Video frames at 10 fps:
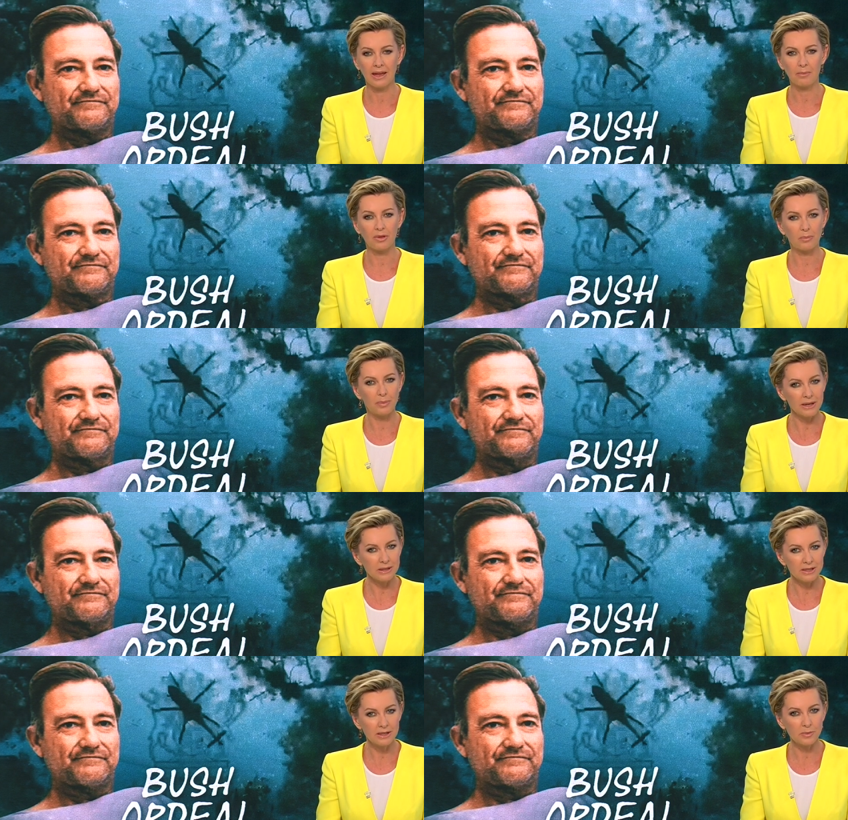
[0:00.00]
Speaker 1: But the
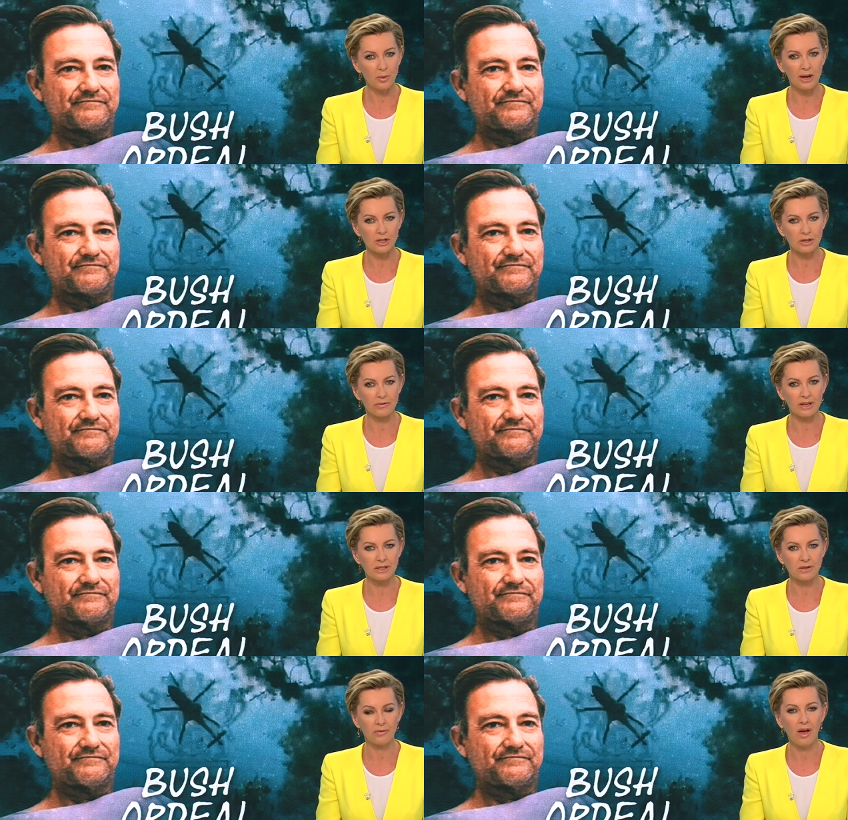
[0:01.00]
biggest inspiration for
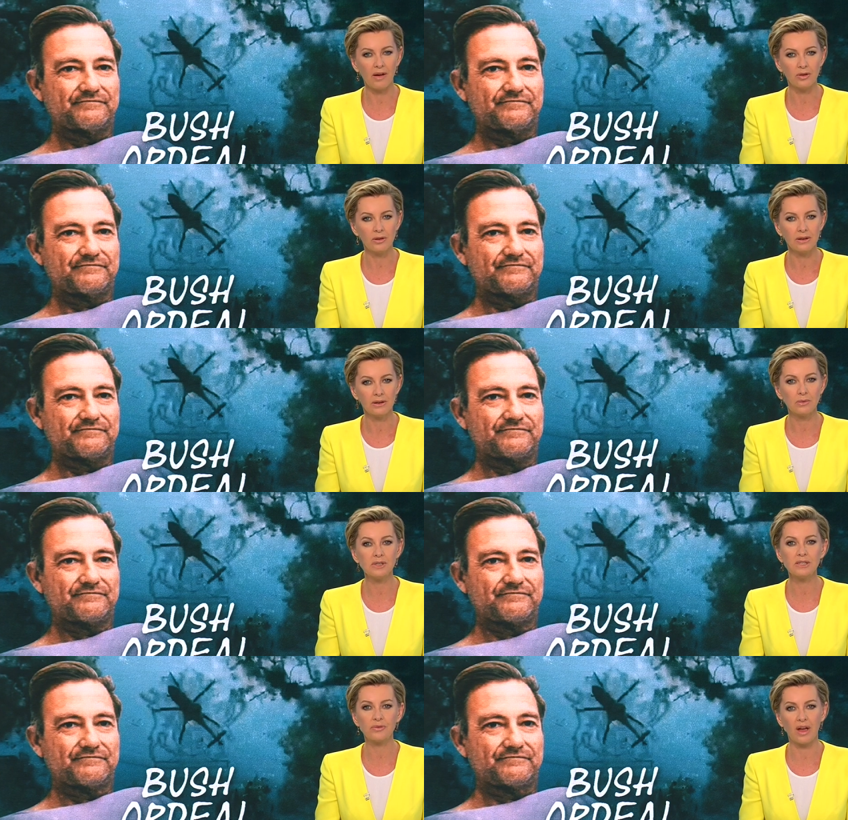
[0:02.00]
his survival was
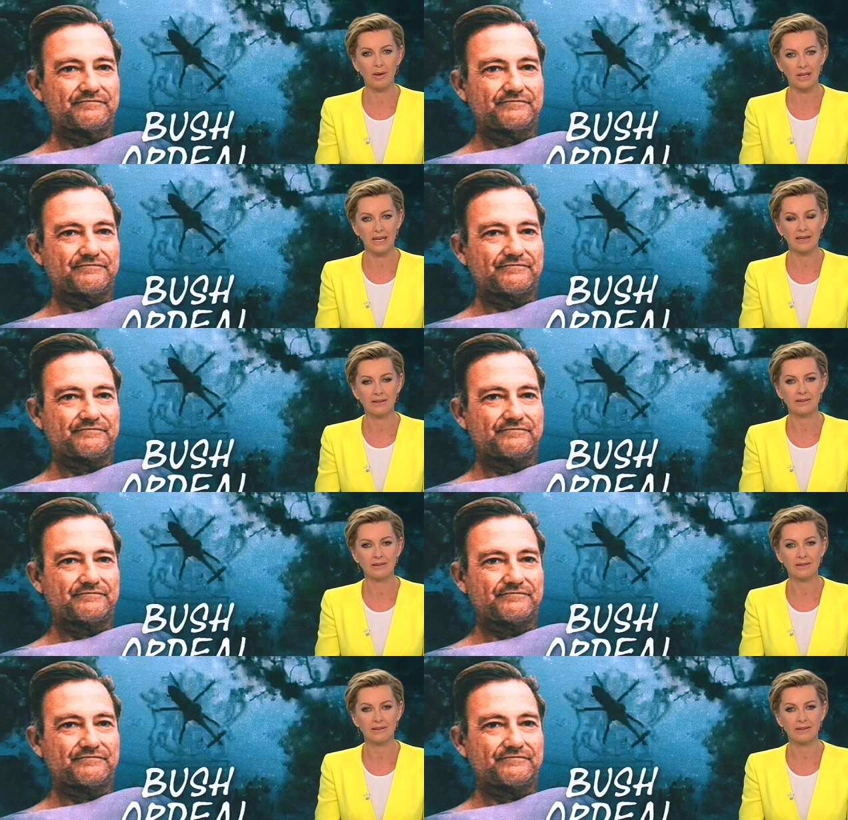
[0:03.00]
his family.